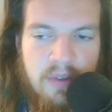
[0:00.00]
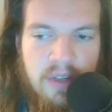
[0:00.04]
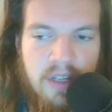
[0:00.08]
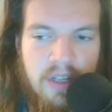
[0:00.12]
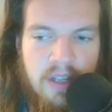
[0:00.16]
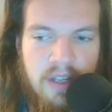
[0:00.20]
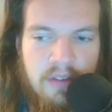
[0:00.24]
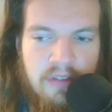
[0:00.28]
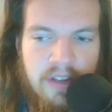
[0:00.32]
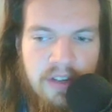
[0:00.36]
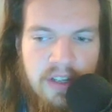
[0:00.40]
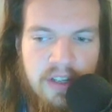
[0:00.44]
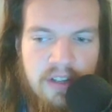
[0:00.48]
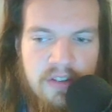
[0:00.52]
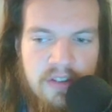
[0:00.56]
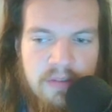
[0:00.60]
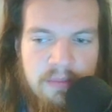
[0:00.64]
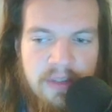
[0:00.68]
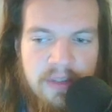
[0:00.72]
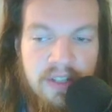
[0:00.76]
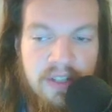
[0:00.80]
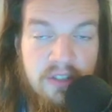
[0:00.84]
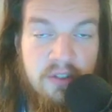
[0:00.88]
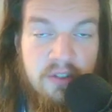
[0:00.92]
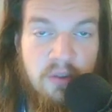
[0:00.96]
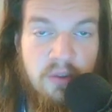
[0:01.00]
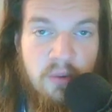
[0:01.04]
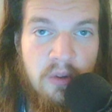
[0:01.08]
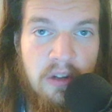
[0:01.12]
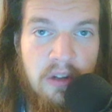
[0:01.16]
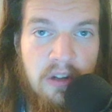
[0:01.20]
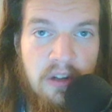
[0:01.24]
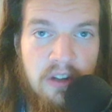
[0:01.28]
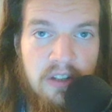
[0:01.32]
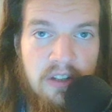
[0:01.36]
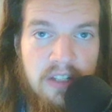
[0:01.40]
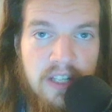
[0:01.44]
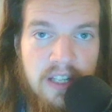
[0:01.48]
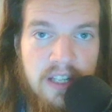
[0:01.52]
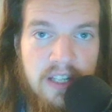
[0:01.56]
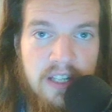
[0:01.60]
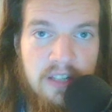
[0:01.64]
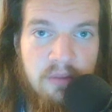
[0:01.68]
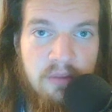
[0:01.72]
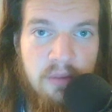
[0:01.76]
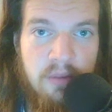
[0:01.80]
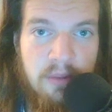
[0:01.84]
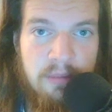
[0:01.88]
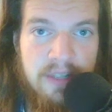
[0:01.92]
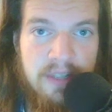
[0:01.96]
If I spend too long, then
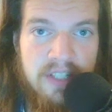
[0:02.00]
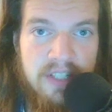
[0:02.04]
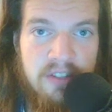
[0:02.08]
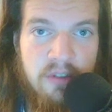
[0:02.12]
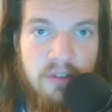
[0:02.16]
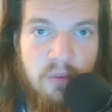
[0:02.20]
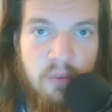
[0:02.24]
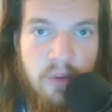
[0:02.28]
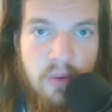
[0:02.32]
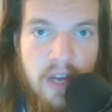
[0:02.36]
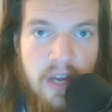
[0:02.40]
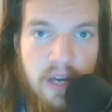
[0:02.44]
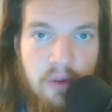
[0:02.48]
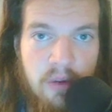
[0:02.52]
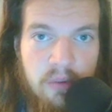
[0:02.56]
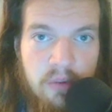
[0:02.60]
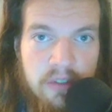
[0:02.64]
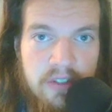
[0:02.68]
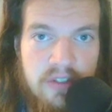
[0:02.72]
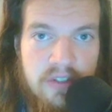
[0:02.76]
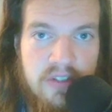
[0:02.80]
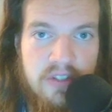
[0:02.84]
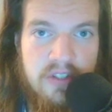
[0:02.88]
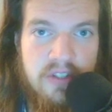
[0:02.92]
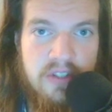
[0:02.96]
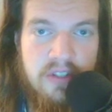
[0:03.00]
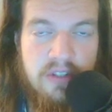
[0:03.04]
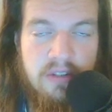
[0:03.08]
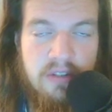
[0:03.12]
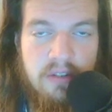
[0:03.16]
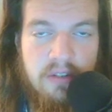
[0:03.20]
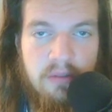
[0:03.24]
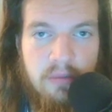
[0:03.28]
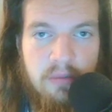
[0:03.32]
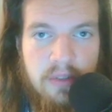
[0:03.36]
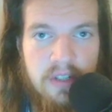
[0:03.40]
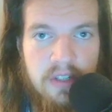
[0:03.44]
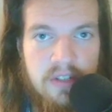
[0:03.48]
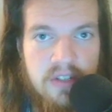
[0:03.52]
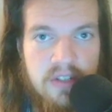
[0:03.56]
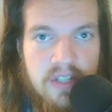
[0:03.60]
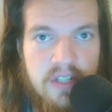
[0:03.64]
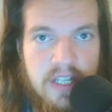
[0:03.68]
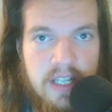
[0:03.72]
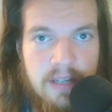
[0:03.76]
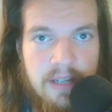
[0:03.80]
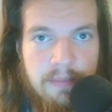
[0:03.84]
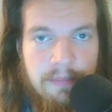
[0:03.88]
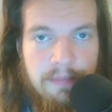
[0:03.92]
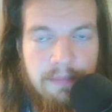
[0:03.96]
it will be 2 hours. We'll
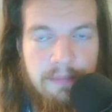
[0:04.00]
see.